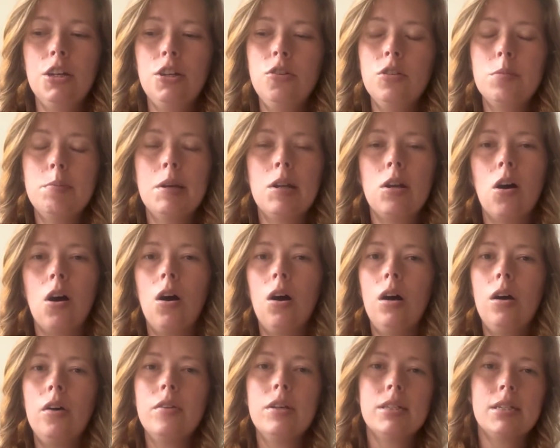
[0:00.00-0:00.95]
you spend
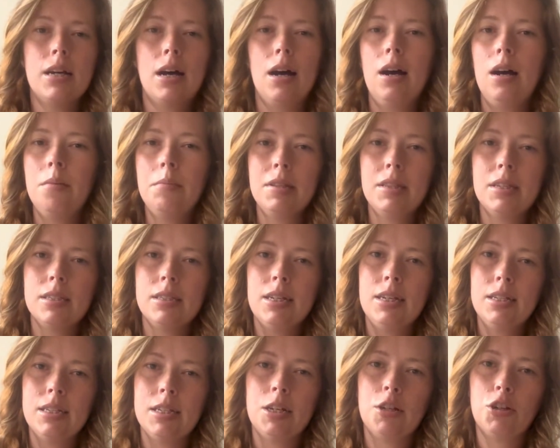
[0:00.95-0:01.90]
all this time in the
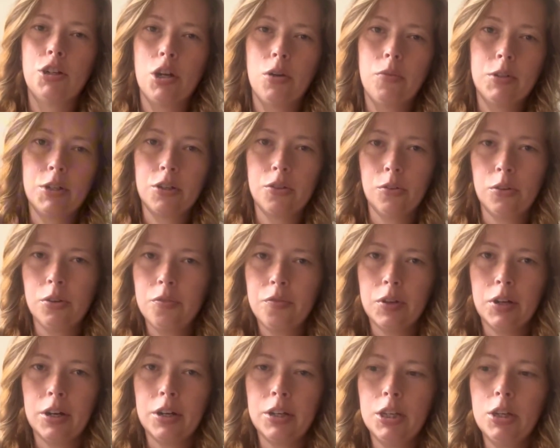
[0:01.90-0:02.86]
season growing your
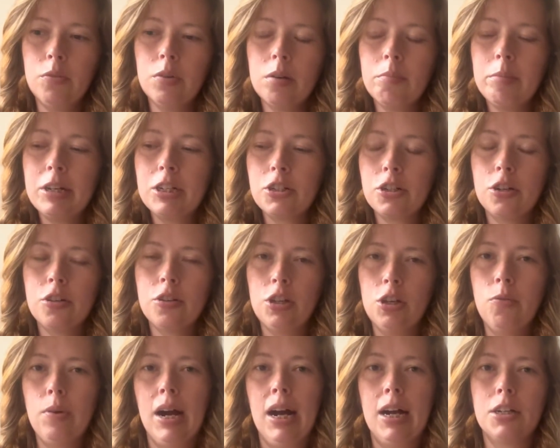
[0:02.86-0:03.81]
loofah. You want to make sure that
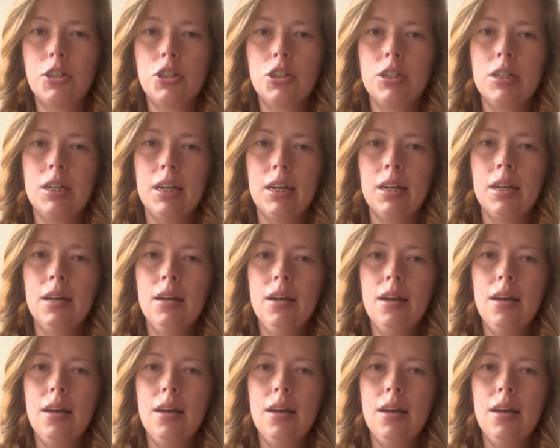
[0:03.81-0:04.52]
you actually